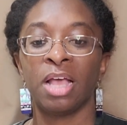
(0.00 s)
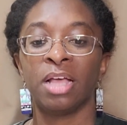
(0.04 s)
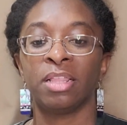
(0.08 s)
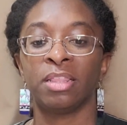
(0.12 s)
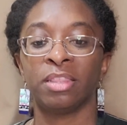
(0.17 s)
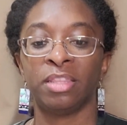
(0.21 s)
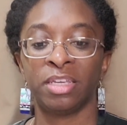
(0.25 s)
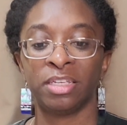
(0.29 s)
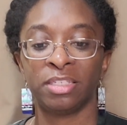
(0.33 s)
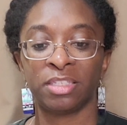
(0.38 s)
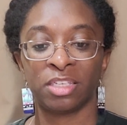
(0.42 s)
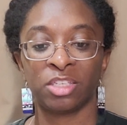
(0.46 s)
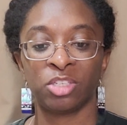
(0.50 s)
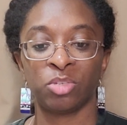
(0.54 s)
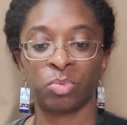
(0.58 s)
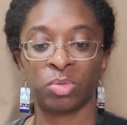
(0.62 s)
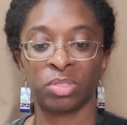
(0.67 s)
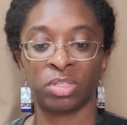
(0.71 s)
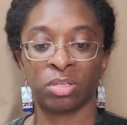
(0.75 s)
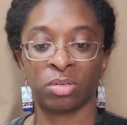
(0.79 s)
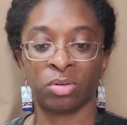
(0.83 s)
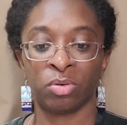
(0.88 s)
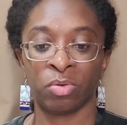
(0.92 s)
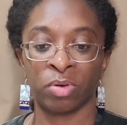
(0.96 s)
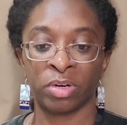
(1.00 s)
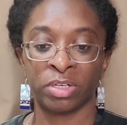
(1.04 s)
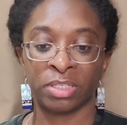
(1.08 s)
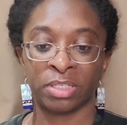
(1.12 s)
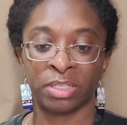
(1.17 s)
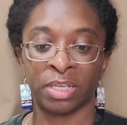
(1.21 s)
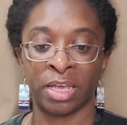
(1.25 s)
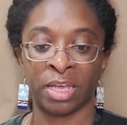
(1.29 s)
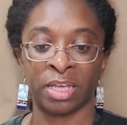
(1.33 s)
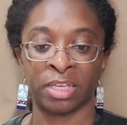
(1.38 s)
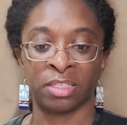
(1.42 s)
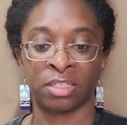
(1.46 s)
This is what the Lord
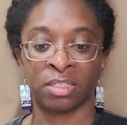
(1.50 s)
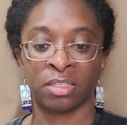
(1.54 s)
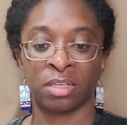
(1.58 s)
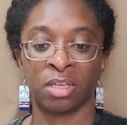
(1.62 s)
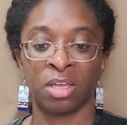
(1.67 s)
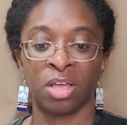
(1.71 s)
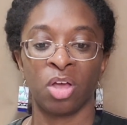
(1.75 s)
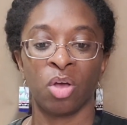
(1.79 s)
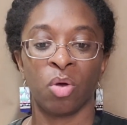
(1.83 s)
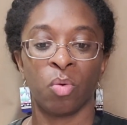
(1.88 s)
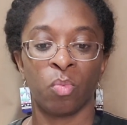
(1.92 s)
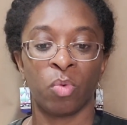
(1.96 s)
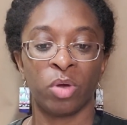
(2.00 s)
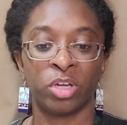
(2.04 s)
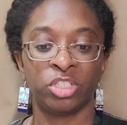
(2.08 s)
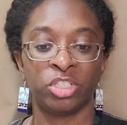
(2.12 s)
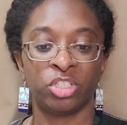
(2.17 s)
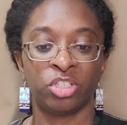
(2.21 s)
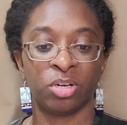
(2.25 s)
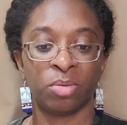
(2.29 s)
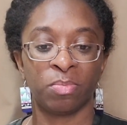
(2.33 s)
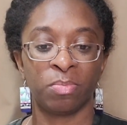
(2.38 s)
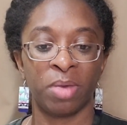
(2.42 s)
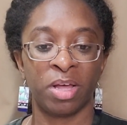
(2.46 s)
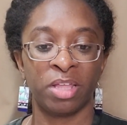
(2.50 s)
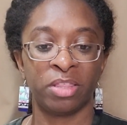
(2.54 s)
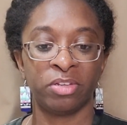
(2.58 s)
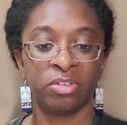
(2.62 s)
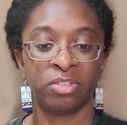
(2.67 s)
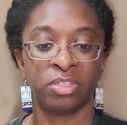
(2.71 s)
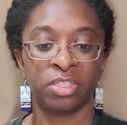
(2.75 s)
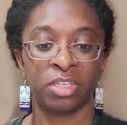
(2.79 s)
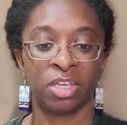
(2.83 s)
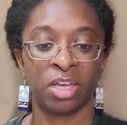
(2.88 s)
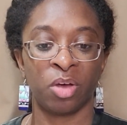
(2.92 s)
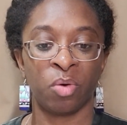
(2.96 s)
says Was your mother
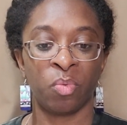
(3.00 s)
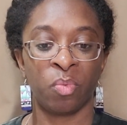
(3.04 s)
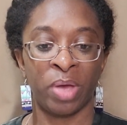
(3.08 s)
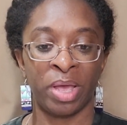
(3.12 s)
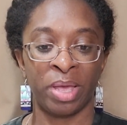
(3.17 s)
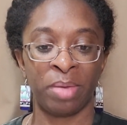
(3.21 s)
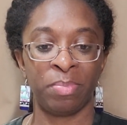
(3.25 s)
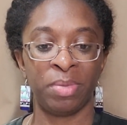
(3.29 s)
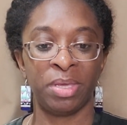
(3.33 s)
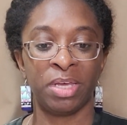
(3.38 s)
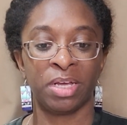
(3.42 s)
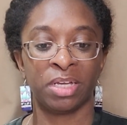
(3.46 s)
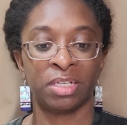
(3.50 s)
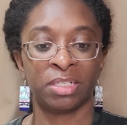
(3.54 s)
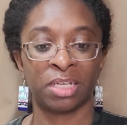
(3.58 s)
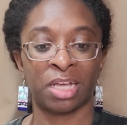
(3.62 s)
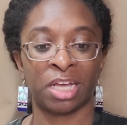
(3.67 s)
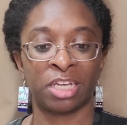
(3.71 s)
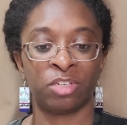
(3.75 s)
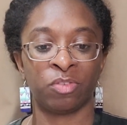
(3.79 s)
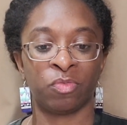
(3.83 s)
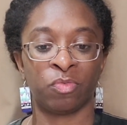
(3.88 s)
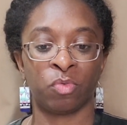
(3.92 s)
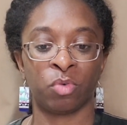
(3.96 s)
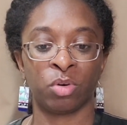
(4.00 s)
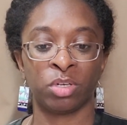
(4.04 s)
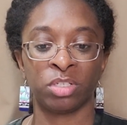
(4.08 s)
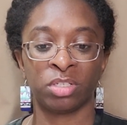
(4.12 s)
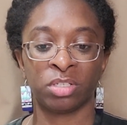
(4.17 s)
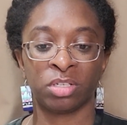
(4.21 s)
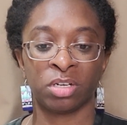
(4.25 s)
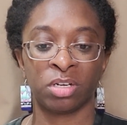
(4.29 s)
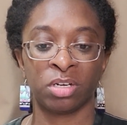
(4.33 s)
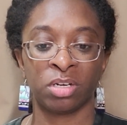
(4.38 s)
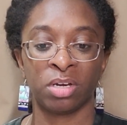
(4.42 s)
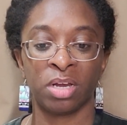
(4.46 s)
sent away because I
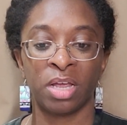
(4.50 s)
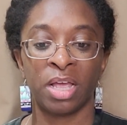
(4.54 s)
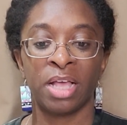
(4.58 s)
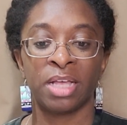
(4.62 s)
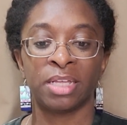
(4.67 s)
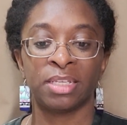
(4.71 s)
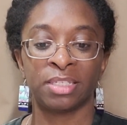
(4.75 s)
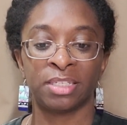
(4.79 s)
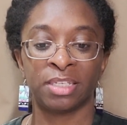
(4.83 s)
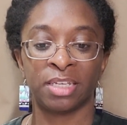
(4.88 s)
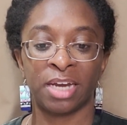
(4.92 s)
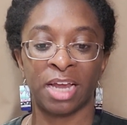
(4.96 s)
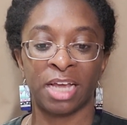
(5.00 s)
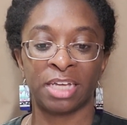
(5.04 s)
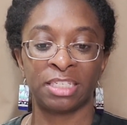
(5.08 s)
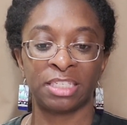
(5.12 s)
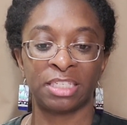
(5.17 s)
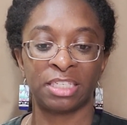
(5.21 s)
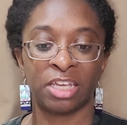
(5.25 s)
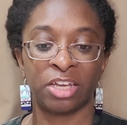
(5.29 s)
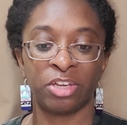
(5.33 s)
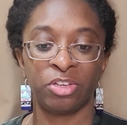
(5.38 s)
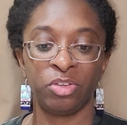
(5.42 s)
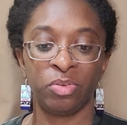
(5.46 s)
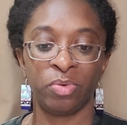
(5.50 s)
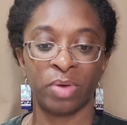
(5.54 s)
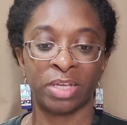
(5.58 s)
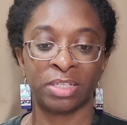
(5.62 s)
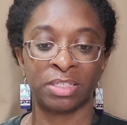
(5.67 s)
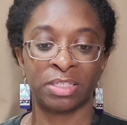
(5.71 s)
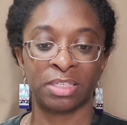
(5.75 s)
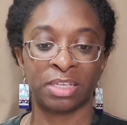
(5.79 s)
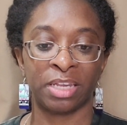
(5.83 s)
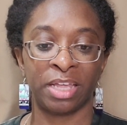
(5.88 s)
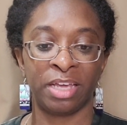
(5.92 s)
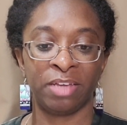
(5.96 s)
divorced her? Did I sell you
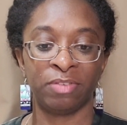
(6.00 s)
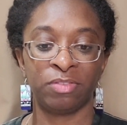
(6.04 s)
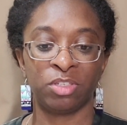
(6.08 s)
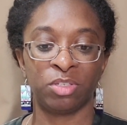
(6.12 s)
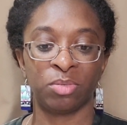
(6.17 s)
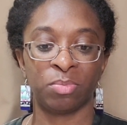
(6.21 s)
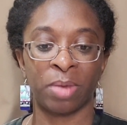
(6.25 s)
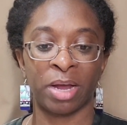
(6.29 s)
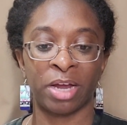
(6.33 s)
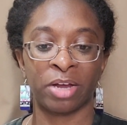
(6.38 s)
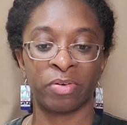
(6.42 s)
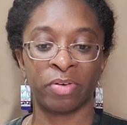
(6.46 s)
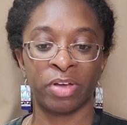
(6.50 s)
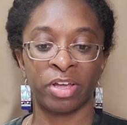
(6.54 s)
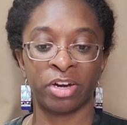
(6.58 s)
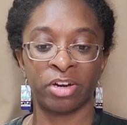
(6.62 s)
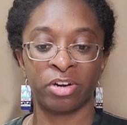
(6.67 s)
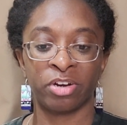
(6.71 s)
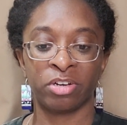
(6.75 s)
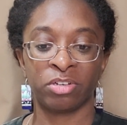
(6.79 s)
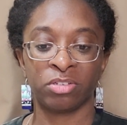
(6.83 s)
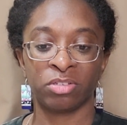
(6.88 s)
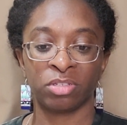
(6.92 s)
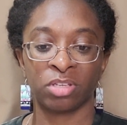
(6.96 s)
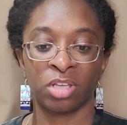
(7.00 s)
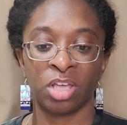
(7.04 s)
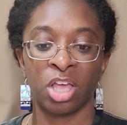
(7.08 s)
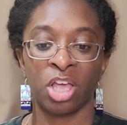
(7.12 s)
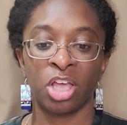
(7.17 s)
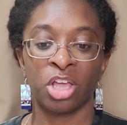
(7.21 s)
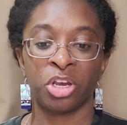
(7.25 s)
as slaves to my creditors?